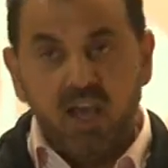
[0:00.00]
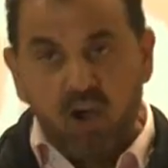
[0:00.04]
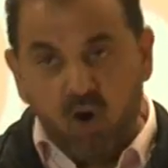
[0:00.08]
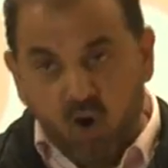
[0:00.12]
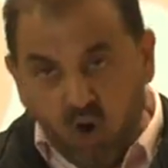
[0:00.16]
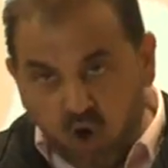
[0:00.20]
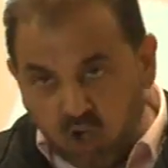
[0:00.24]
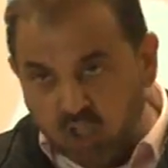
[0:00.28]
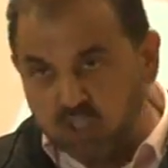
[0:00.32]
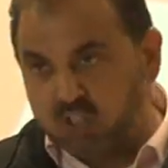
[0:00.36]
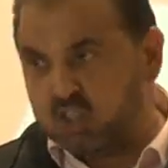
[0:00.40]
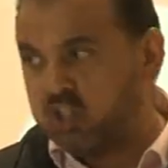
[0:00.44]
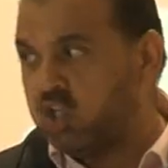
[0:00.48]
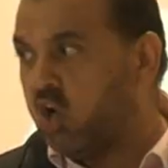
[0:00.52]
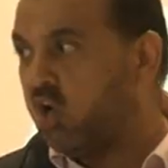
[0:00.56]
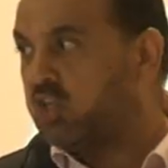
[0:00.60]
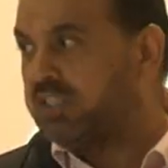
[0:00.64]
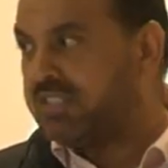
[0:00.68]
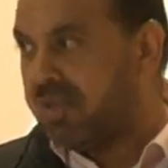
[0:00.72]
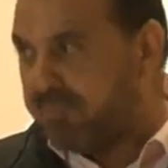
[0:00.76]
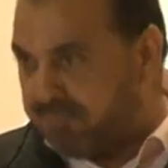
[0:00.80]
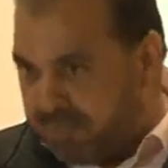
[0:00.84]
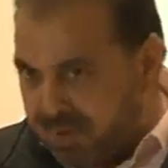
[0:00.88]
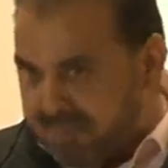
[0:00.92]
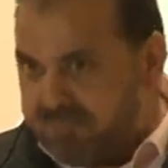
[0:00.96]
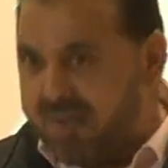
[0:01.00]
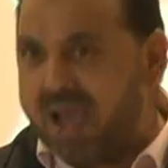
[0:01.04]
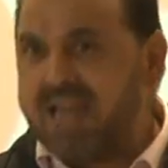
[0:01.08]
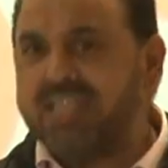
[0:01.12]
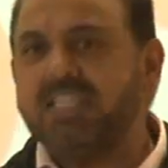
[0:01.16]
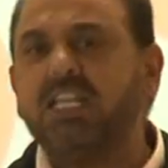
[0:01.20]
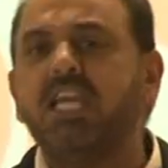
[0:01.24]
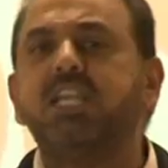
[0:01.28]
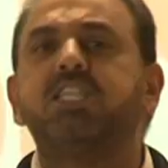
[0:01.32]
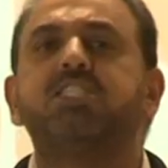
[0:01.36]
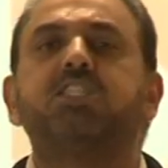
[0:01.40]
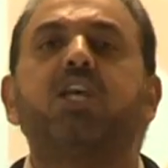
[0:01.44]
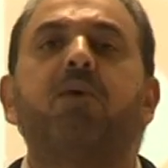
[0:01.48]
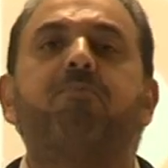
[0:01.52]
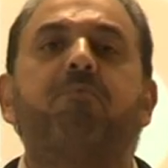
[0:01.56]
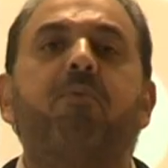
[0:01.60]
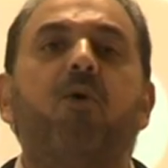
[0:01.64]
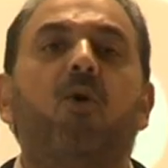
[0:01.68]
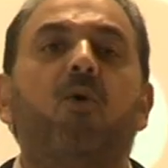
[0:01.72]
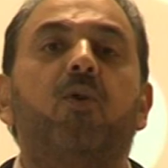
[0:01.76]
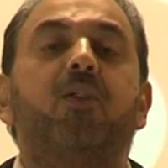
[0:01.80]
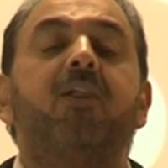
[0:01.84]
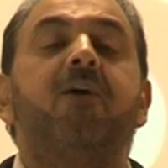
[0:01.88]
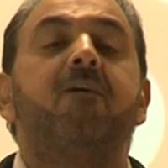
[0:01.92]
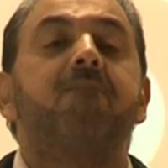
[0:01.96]
also diplomatic
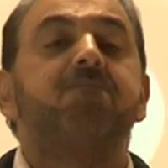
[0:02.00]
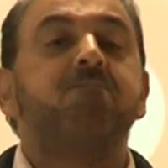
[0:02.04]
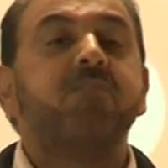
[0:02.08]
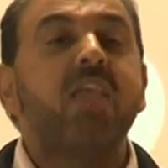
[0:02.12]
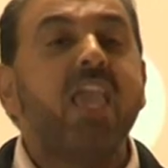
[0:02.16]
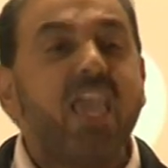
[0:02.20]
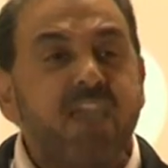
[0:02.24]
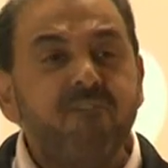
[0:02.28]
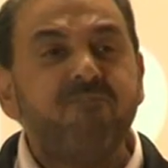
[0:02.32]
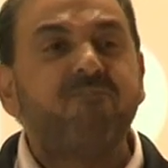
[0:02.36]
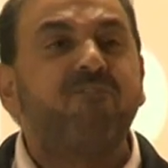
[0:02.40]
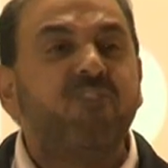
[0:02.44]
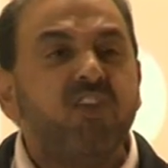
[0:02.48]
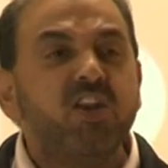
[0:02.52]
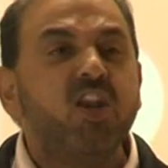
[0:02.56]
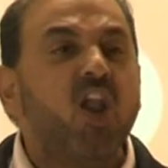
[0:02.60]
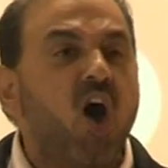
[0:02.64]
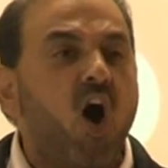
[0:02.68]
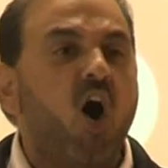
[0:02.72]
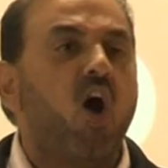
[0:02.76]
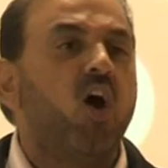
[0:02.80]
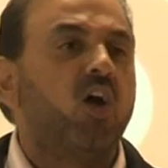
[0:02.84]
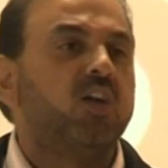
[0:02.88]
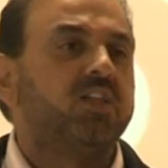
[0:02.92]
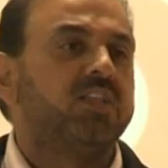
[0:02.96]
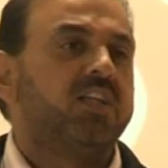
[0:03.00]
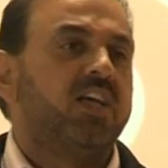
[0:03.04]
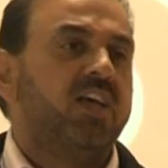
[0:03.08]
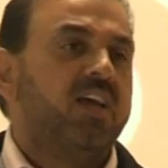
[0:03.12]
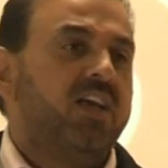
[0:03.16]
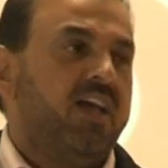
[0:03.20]
support, if not